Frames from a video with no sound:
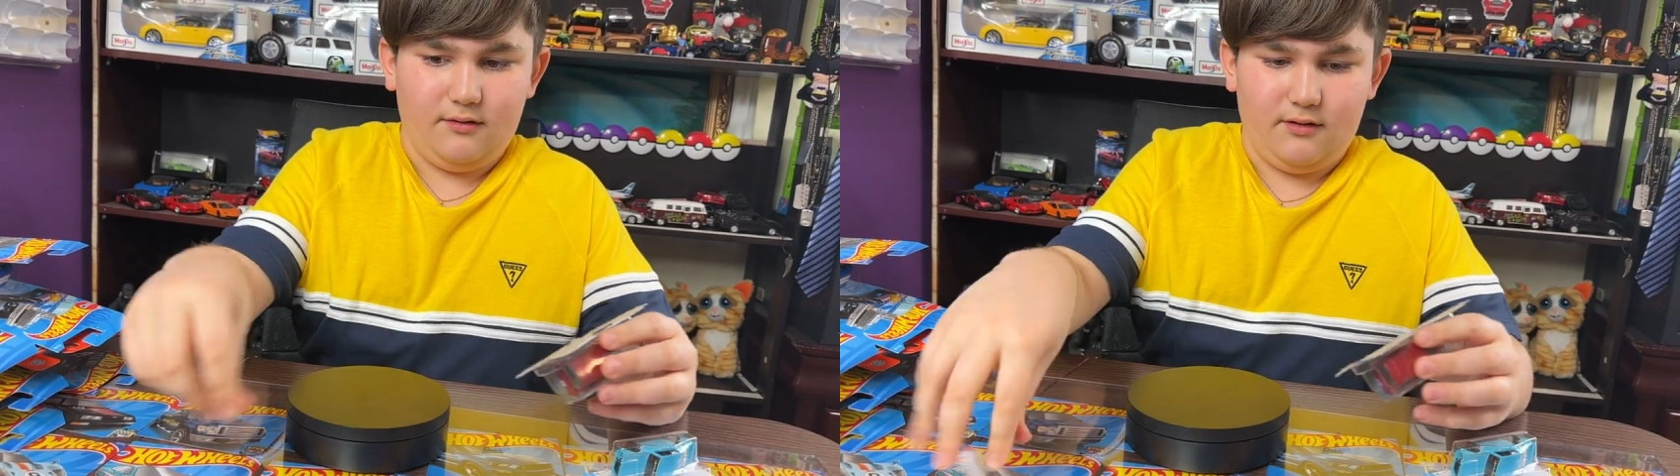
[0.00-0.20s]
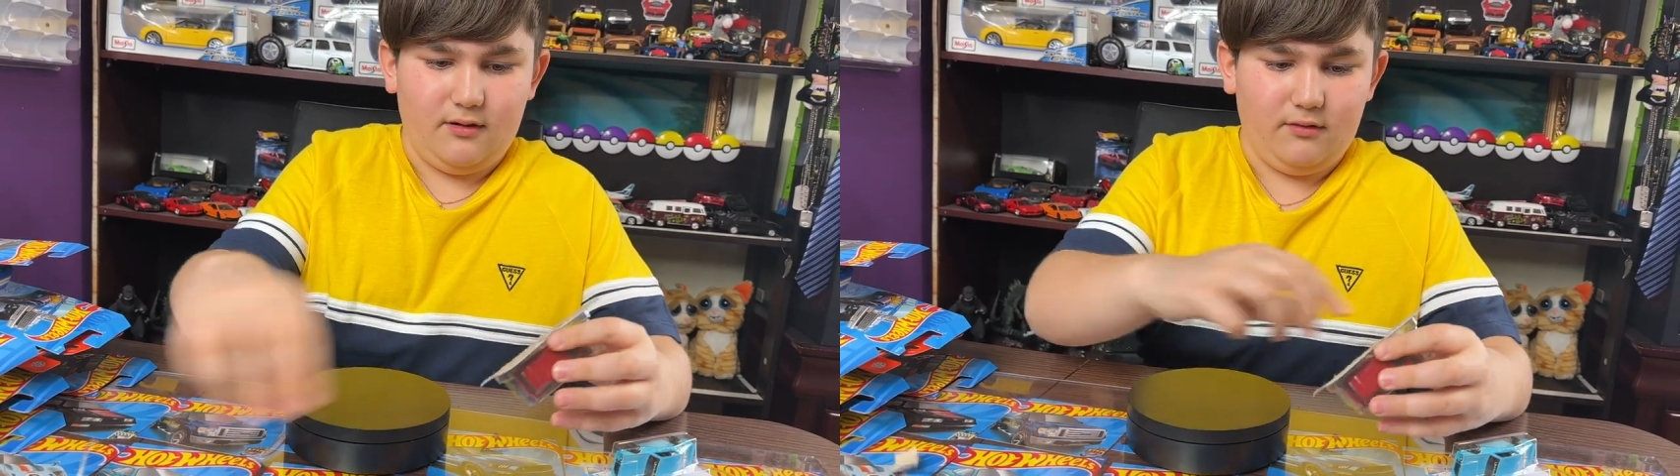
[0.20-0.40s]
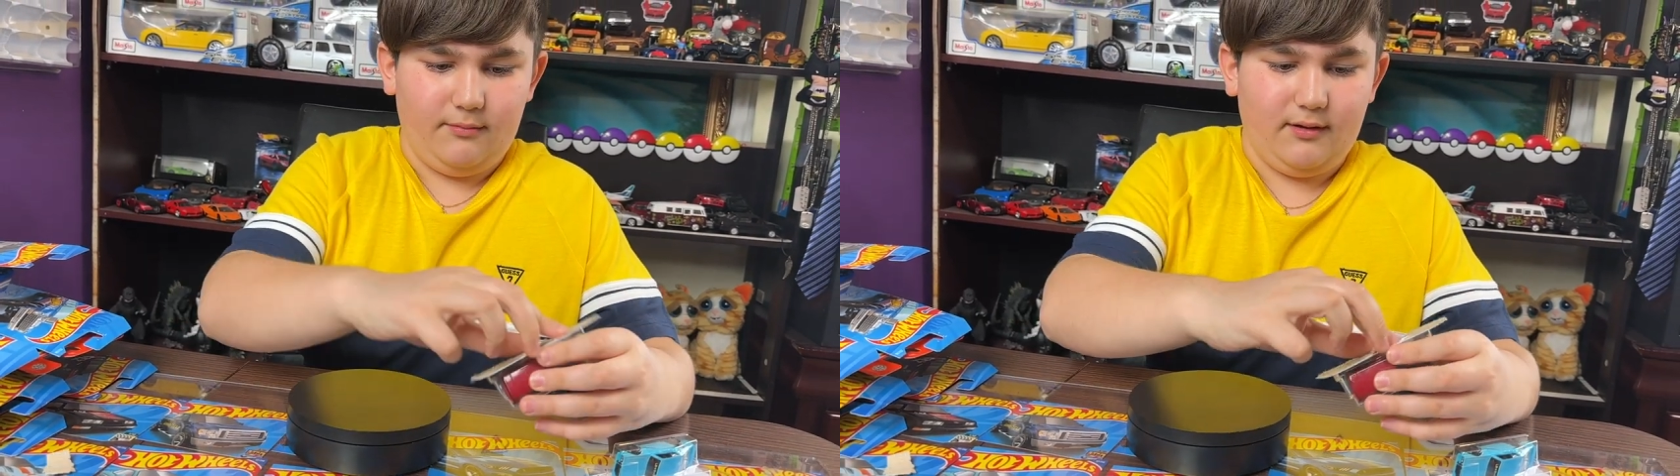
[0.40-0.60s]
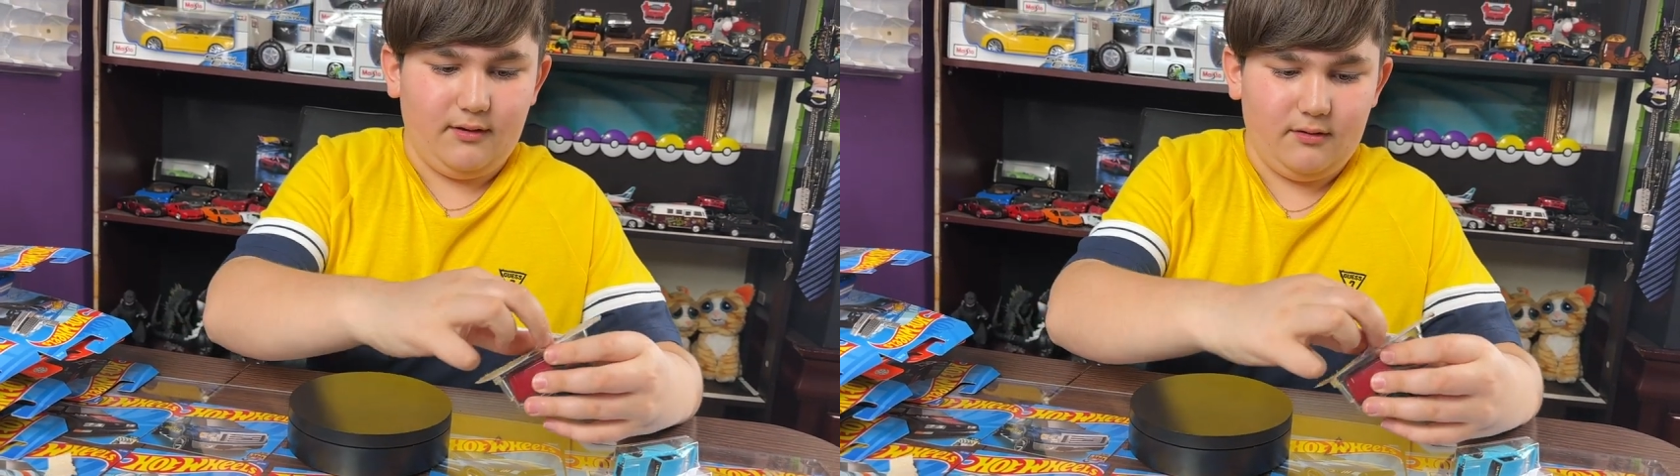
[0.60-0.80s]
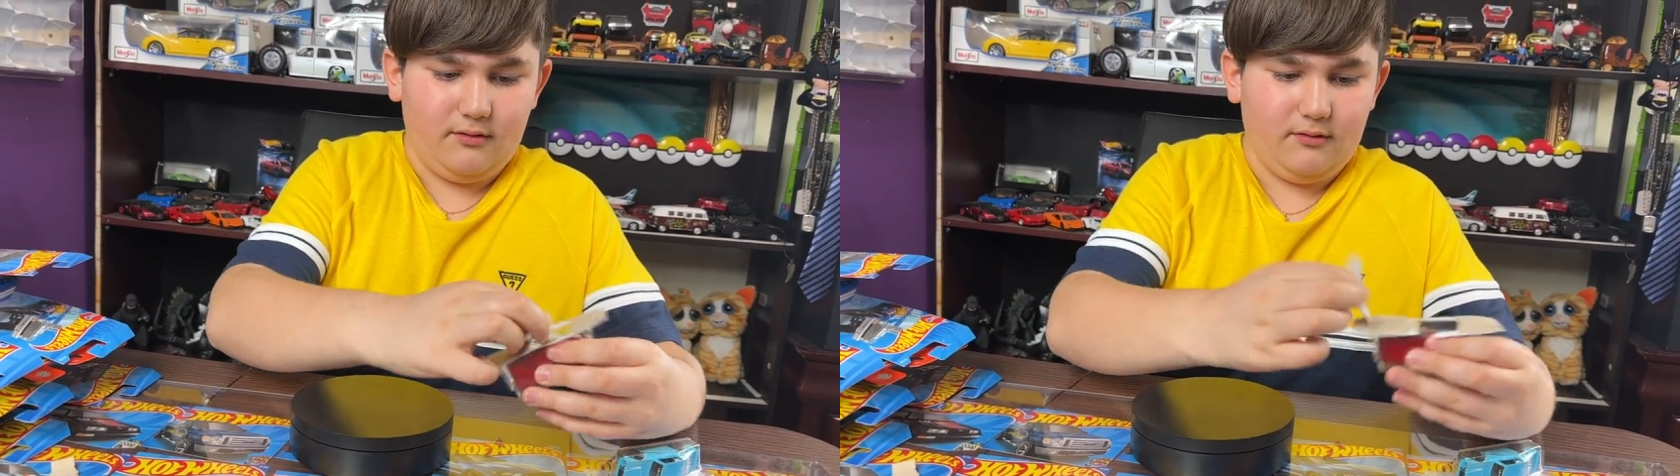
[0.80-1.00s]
there we go.